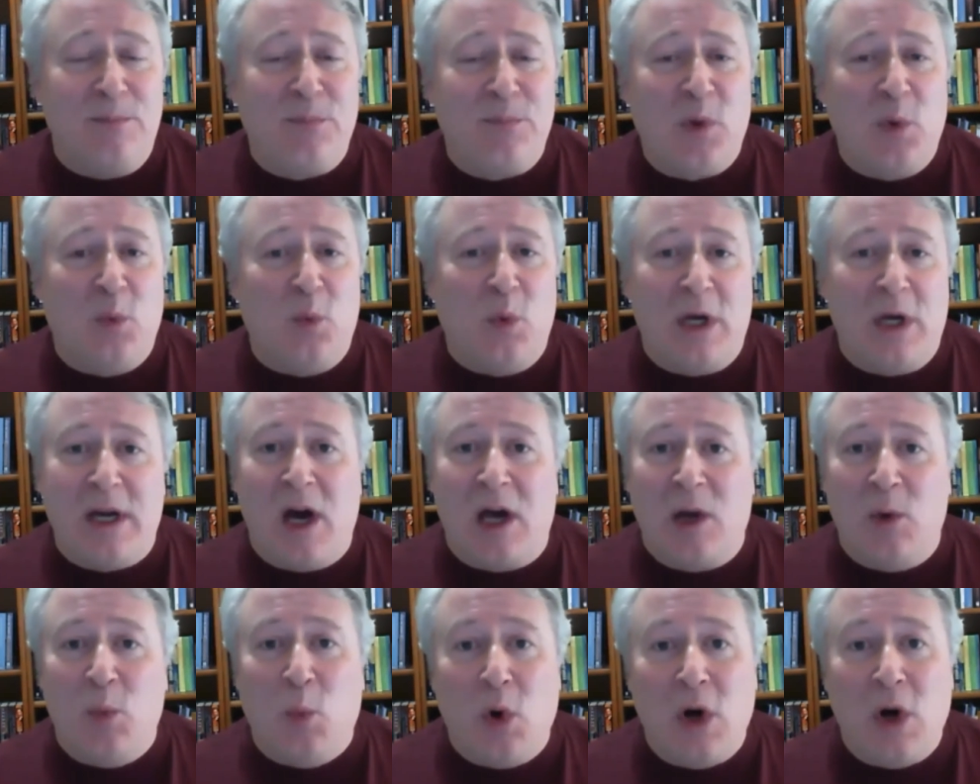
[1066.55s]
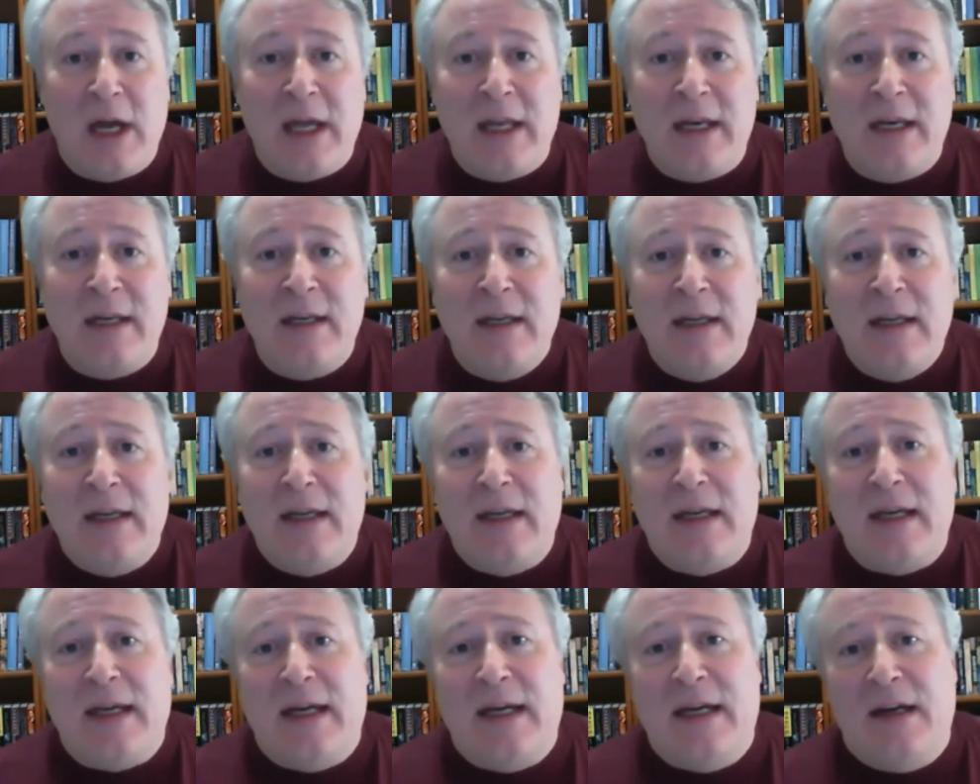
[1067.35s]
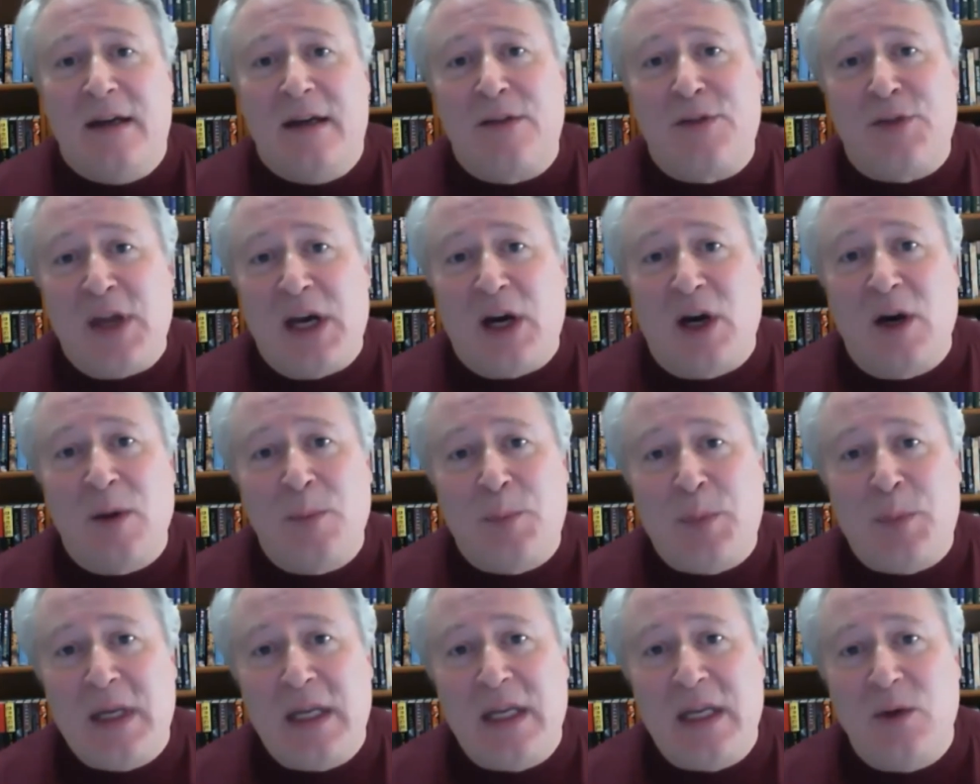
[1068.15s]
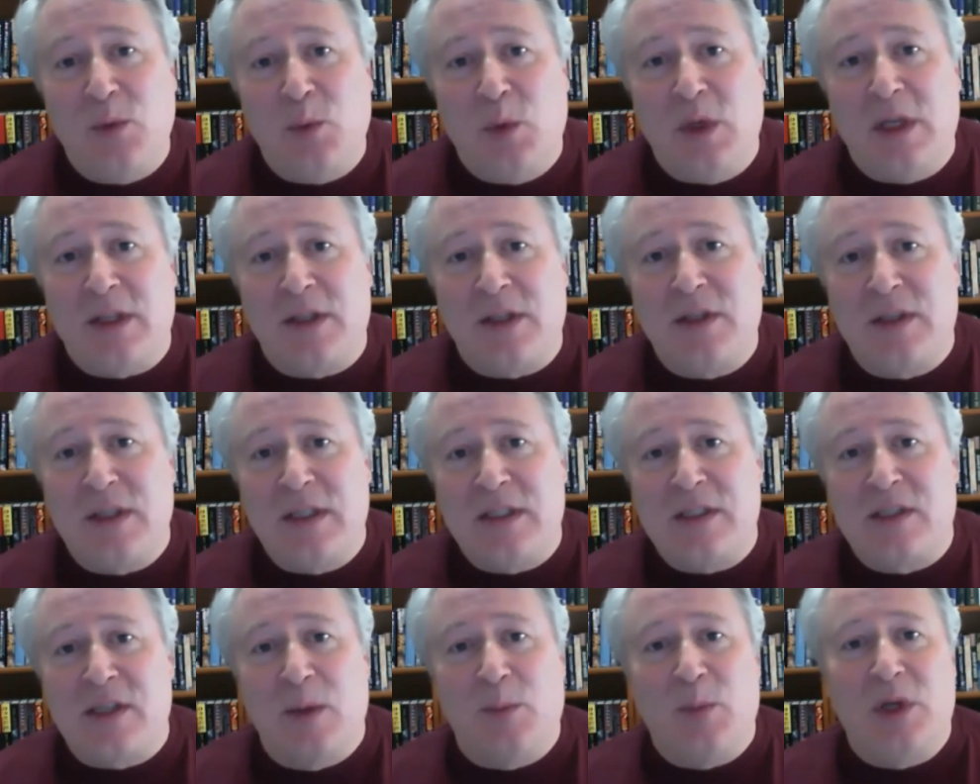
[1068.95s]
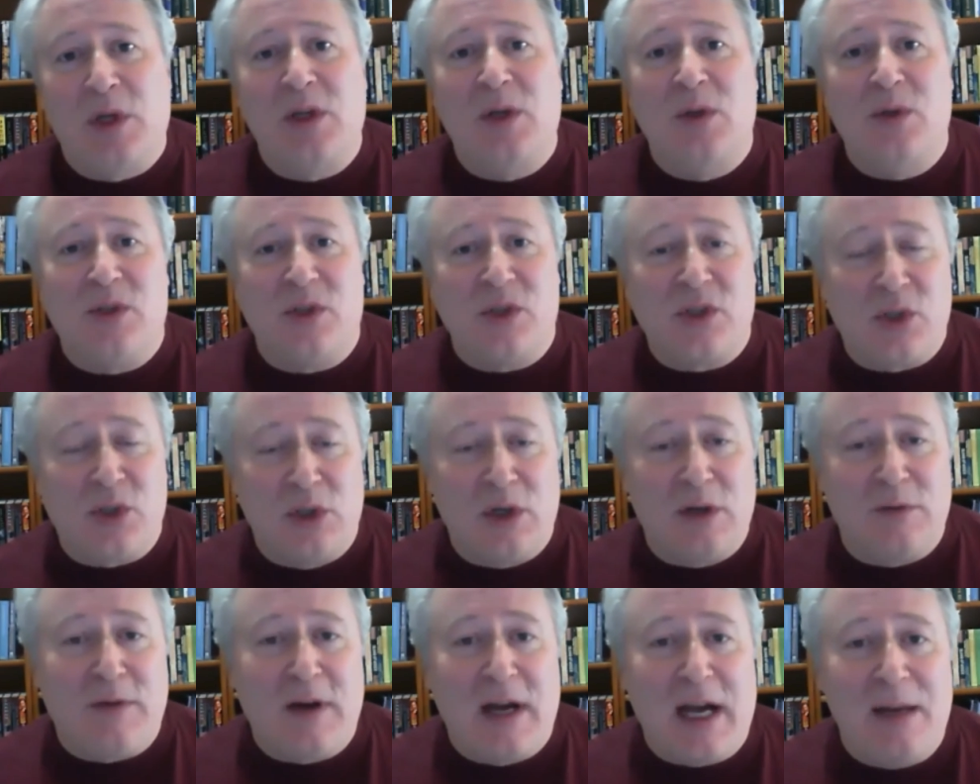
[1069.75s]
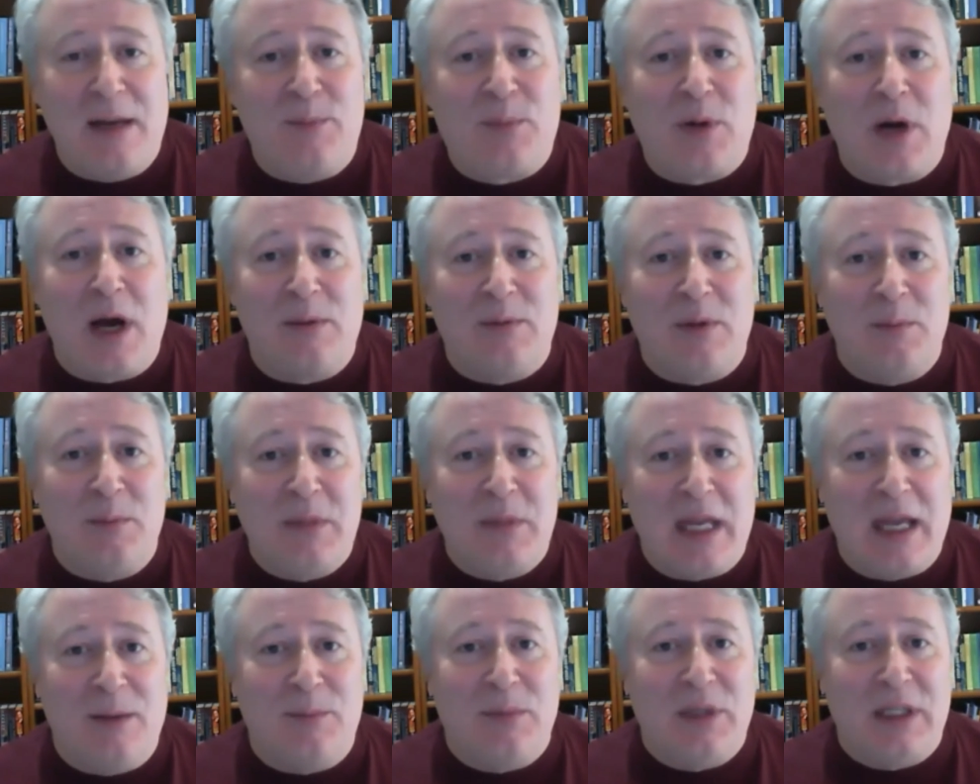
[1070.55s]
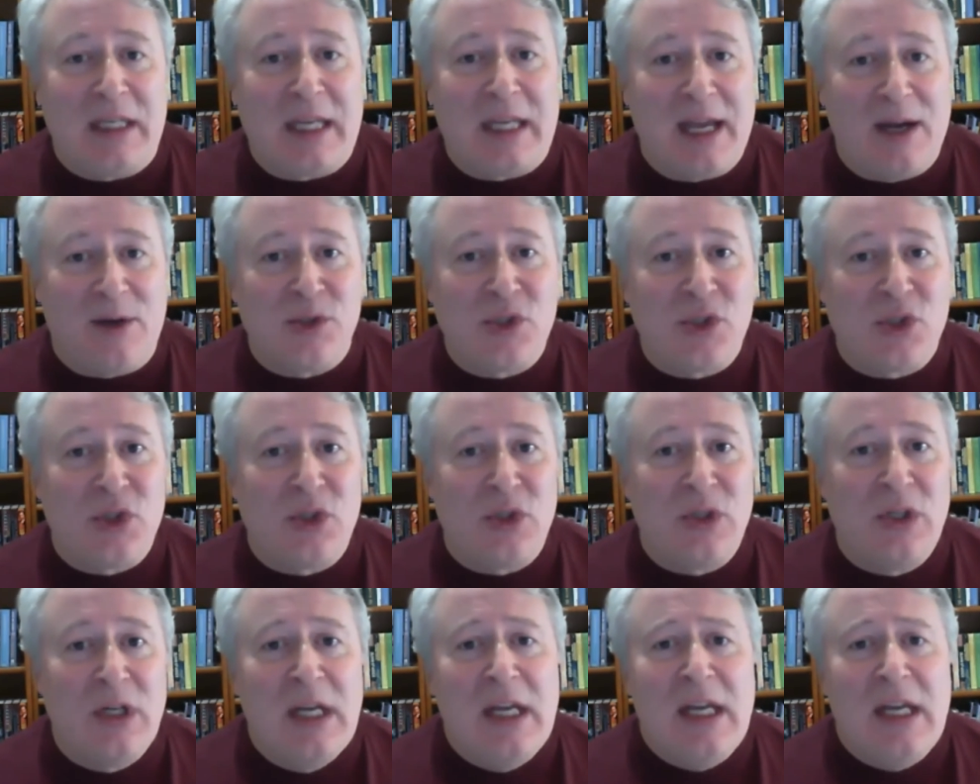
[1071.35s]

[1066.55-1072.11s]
one-on-one therapy with someone who's a certified problem gambling counselor.